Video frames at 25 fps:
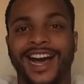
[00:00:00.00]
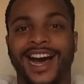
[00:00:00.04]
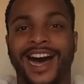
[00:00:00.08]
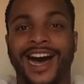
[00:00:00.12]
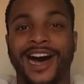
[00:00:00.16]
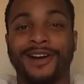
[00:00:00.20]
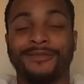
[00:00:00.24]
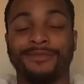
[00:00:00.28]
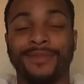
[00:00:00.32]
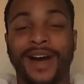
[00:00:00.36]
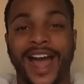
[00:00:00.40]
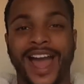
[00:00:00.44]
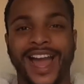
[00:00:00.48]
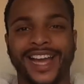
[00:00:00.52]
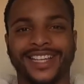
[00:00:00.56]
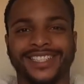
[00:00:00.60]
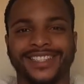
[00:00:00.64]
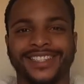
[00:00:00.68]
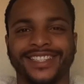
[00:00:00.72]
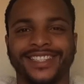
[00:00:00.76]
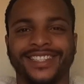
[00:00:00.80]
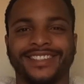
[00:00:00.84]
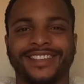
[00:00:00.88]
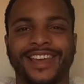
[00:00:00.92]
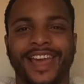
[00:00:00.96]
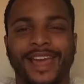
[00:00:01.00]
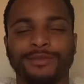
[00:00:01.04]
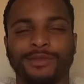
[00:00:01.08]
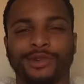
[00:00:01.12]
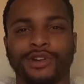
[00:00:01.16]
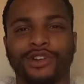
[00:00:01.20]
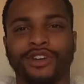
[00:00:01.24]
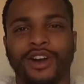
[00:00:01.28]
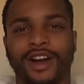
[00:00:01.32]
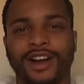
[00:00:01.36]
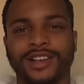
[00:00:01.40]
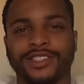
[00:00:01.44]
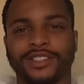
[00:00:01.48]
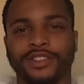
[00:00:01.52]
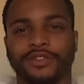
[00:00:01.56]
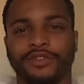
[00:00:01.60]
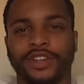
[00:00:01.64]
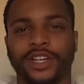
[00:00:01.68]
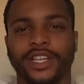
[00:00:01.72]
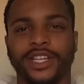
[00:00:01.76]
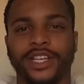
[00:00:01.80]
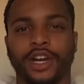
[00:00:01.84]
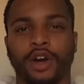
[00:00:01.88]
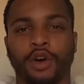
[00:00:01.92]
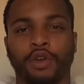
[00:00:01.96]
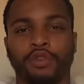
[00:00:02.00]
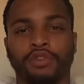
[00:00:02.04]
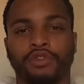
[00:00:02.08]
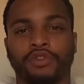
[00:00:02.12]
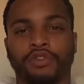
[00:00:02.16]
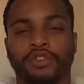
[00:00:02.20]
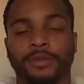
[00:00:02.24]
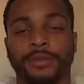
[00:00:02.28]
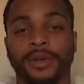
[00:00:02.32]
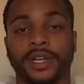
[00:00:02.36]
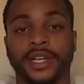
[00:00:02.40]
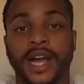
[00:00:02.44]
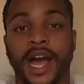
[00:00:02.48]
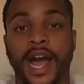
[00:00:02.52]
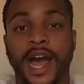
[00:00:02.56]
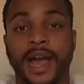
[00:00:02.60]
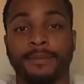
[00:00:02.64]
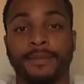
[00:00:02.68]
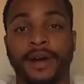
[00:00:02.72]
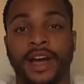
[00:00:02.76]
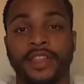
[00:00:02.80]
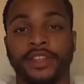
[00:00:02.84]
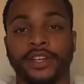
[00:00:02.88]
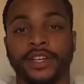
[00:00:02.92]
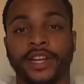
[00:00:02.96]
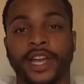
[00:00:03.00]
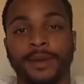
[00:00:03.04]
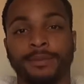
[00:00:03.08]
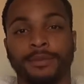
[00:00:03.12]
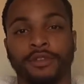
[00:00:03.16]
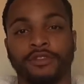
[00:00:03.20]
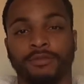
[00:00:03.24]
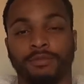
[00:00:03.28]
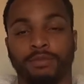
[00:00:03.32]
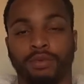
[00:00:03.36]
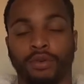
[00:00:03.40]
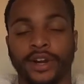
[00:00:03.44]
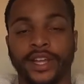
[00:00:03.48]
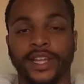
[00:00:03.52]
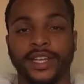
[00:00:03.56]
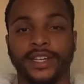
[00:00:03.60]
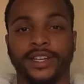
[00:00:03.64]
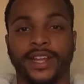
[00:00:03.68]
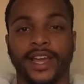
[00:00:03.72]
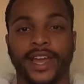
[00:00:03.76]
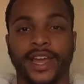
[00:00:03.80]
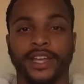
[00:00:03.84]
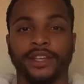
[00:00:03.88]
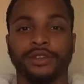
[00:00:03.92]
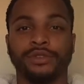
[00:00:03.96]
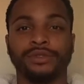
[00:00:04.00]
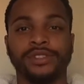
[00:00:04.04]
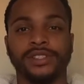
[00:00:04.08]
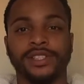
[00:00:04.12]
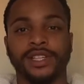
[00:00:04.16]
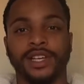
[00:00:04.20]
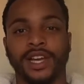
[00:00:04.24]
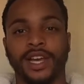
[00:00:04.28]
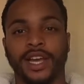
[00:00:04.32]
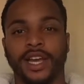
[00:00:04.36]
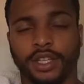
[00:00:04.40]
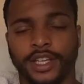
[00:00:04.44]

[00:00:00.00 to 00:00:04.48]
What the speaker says: I actually came across a video from a guy by the name of Brent Daniels.